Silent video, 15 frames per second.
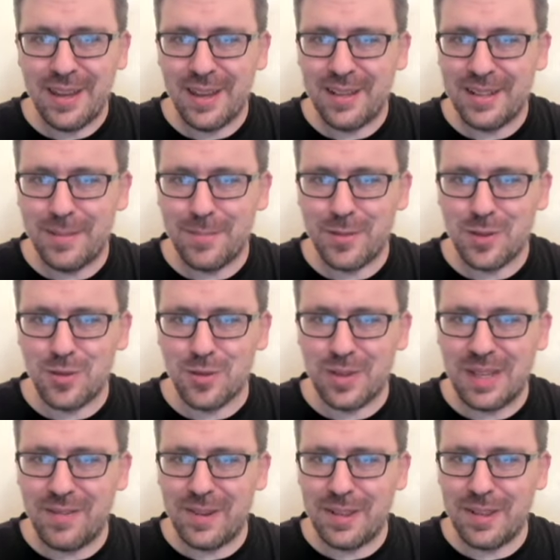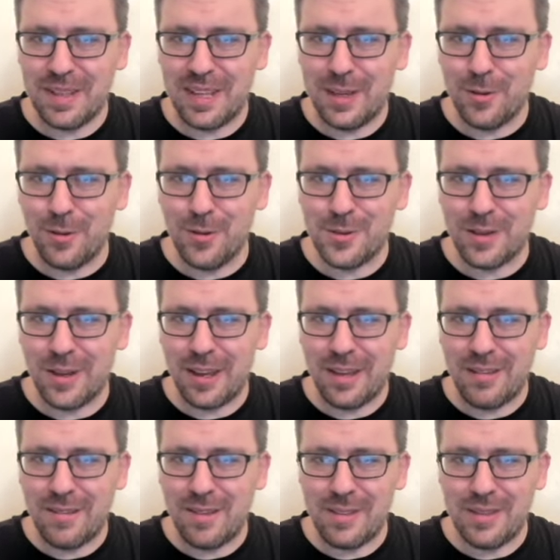end up giving the Eagles a
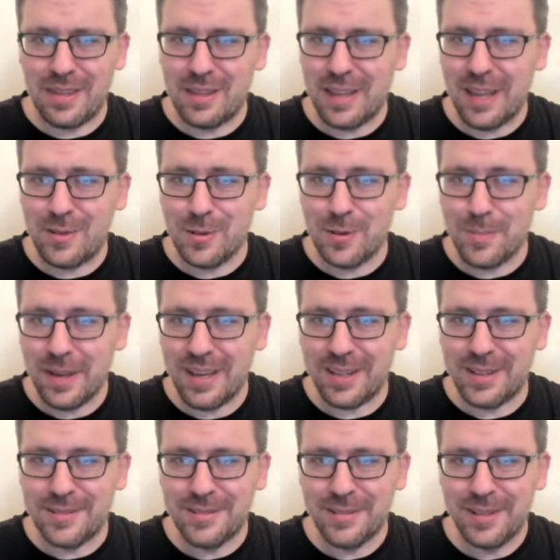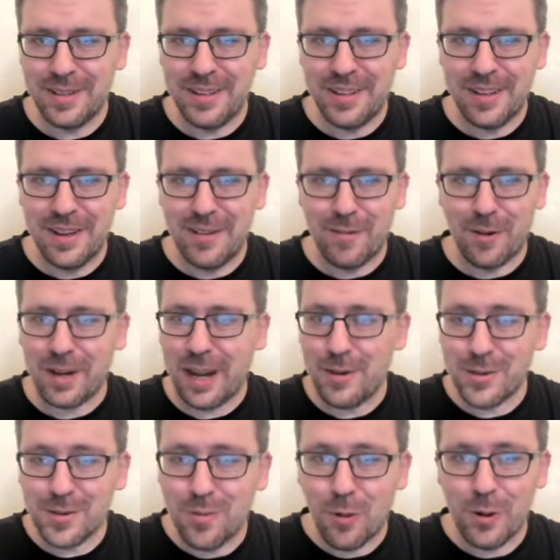day two pick for a guy
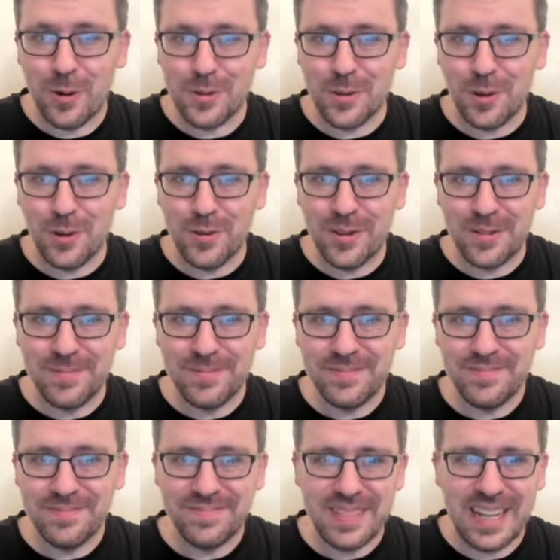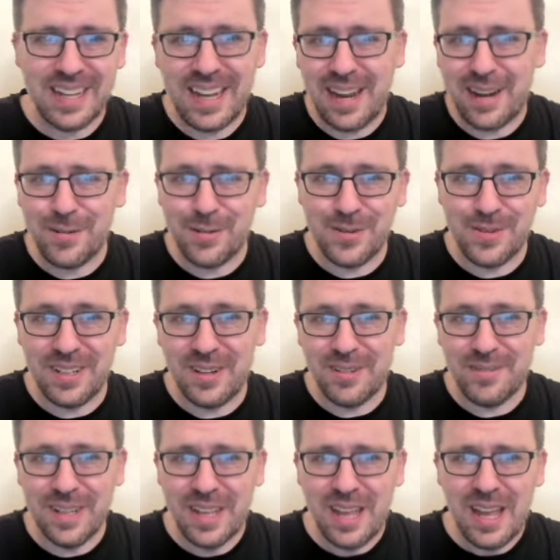who's 4 years older and a guy who's,
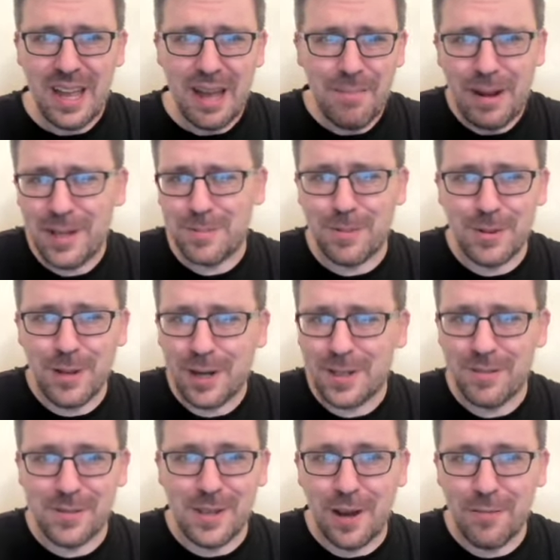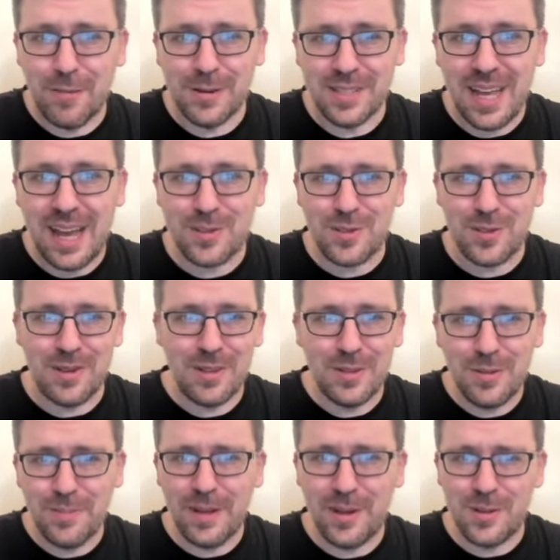about as productive as Huff was last year. The two
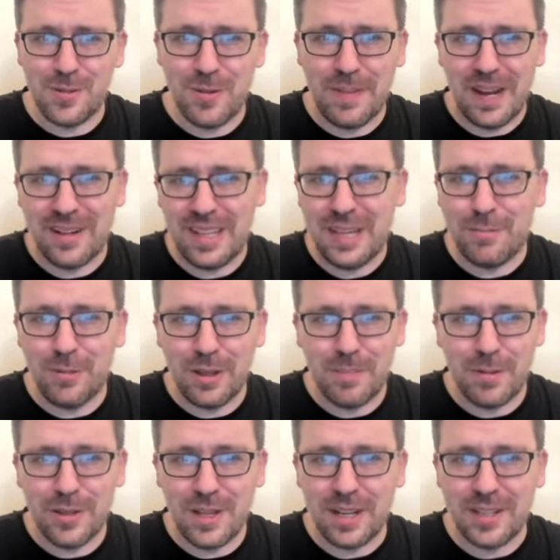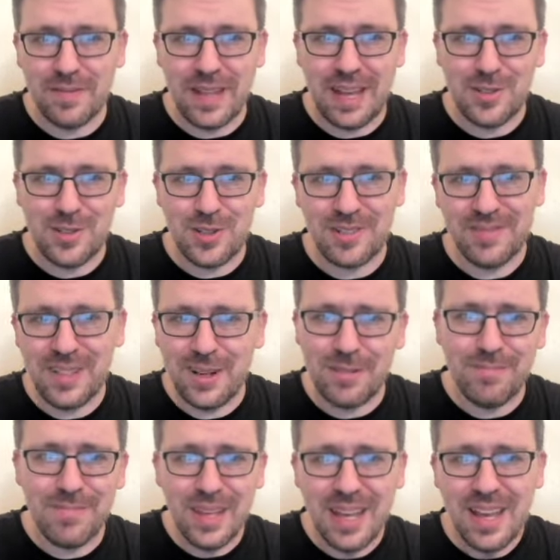players were about equally productive last year.
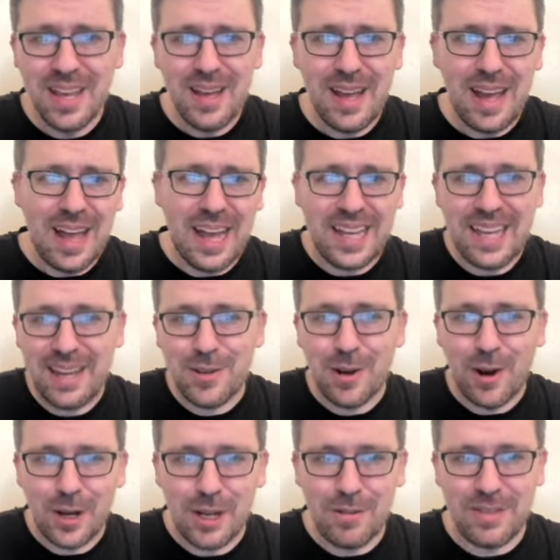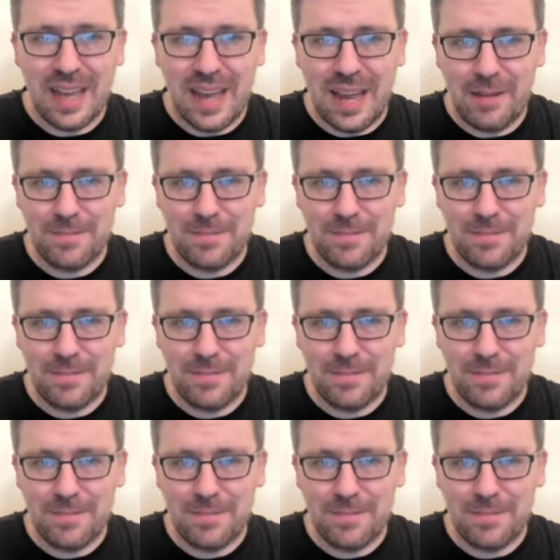I can't argue with that.